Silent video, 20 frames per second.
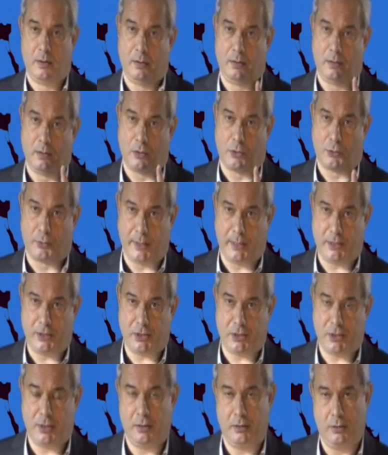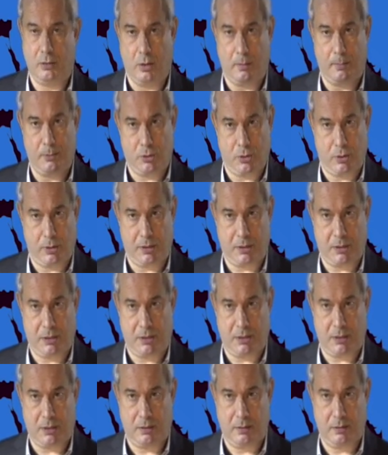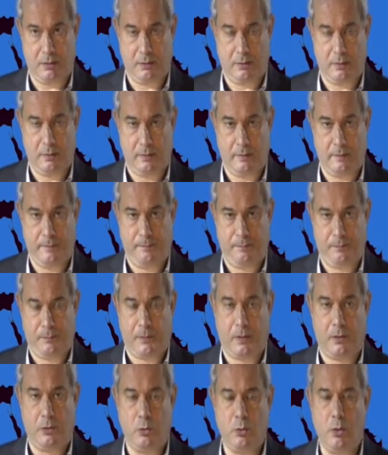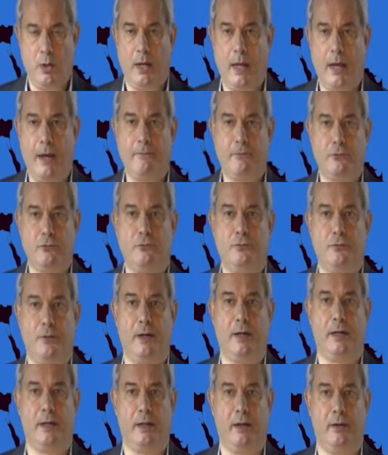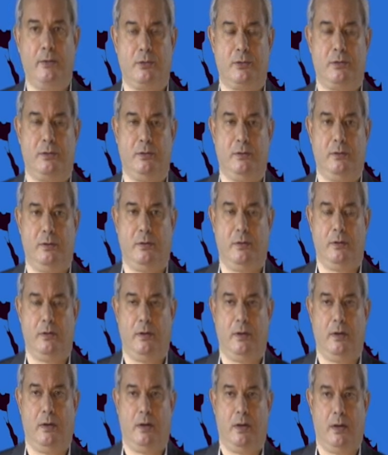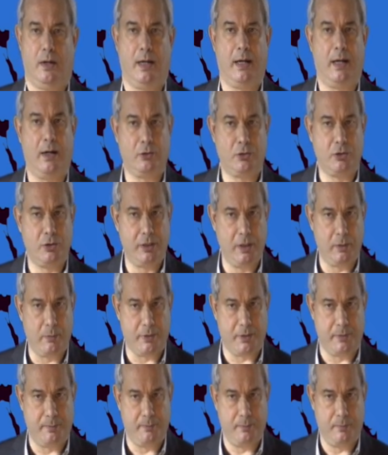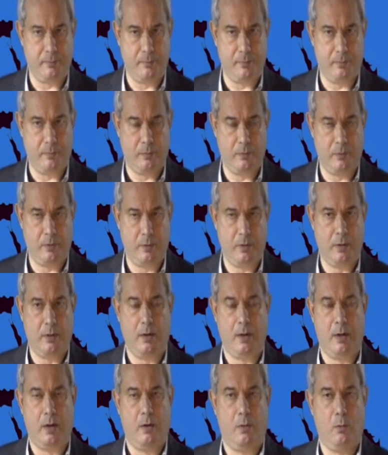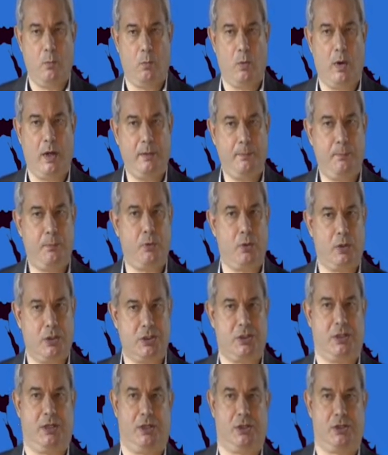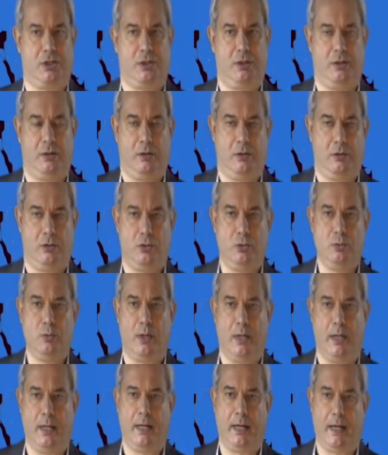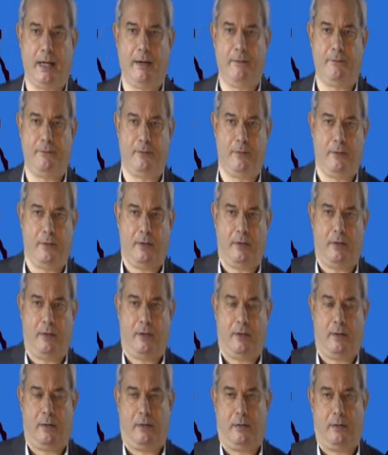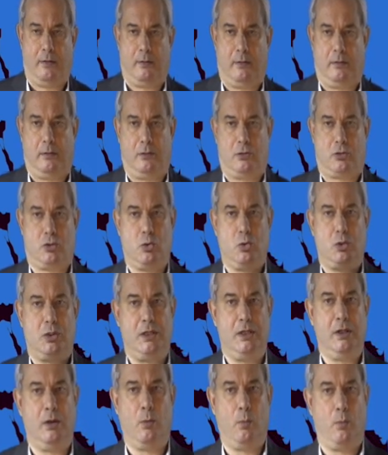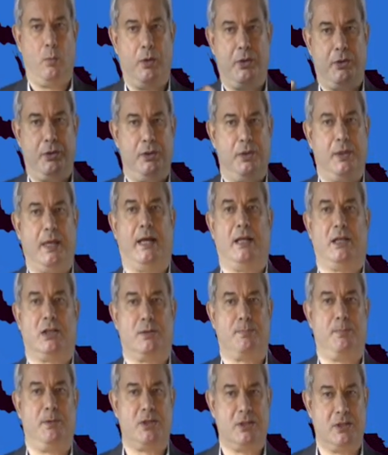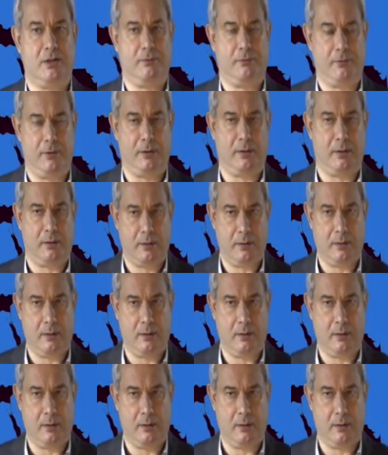your threats, your opportunities, you have to find out how to deal with it. What process do I have to deal with that specific